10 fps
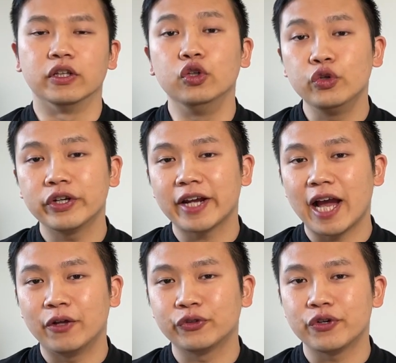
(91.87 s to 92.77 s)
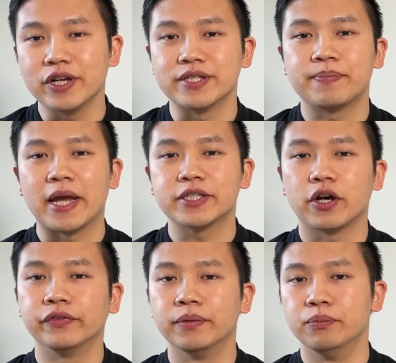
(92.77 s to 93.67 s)
The lunar calendar is based
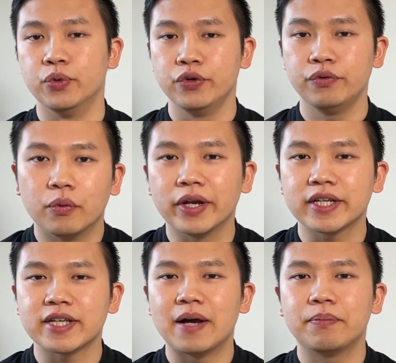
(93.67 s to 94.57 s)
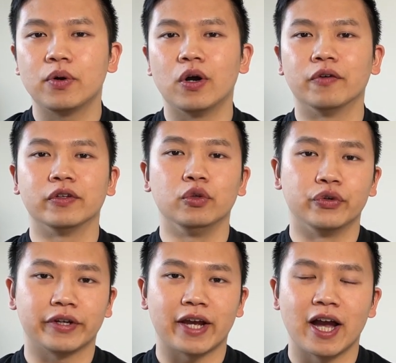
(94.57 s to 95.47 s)
on the moon. One example of the
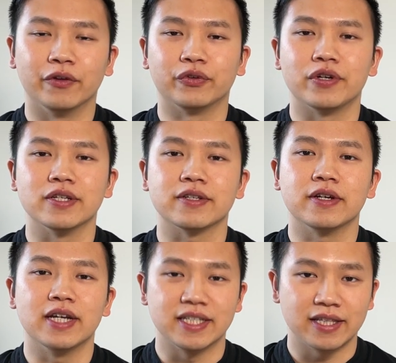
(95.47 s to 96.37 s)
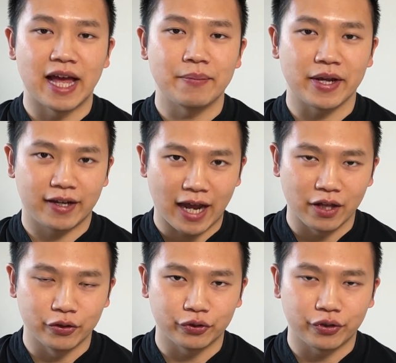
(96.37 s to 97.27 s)
lunar calendar is the Islamic
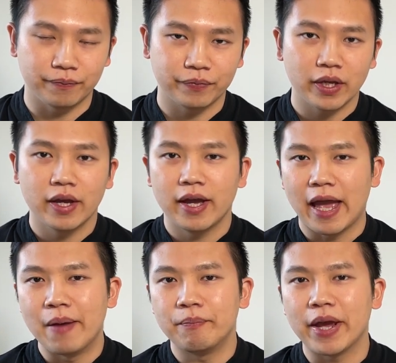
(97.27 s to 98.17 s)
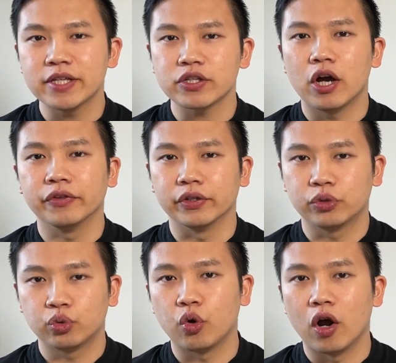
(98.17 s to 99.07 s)
calendar. And based on the
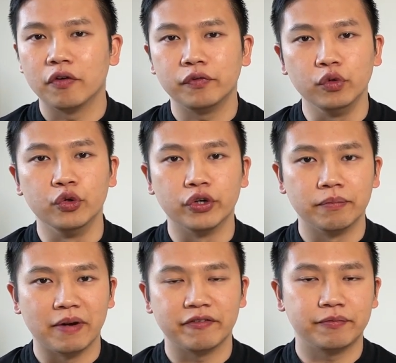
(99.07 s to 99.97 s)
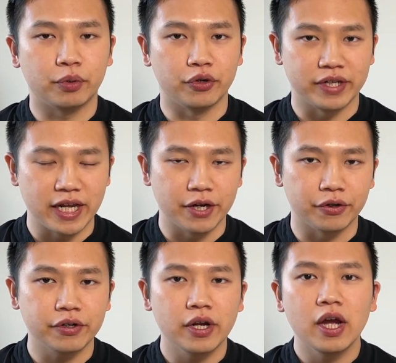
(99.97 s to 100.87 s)
12 lunar month per
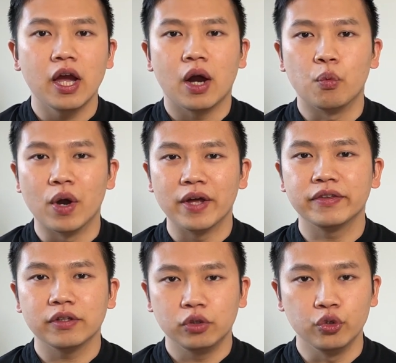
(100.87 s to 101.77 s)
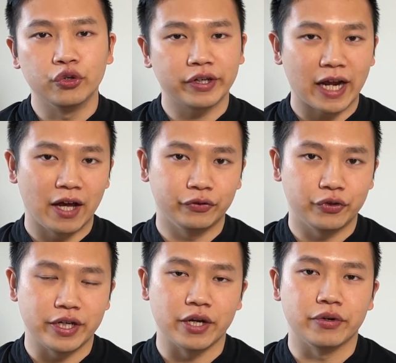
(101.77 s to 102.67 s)
year, one lunar calendar
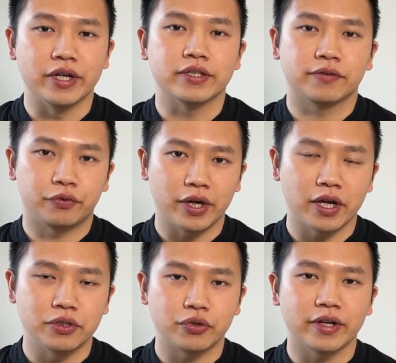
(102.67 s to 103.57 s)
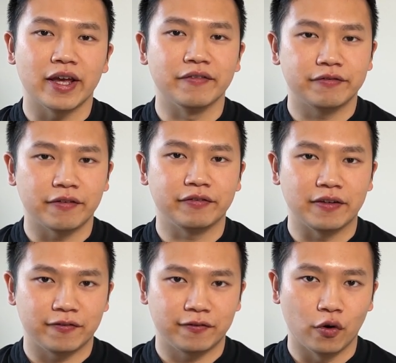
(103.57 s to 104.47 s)
year is
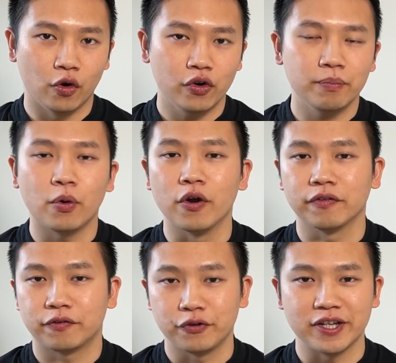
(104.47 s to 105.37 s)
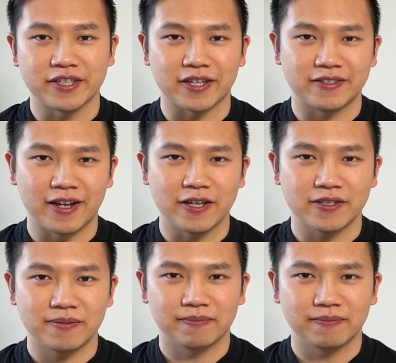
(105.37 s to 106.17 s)
354.36 days.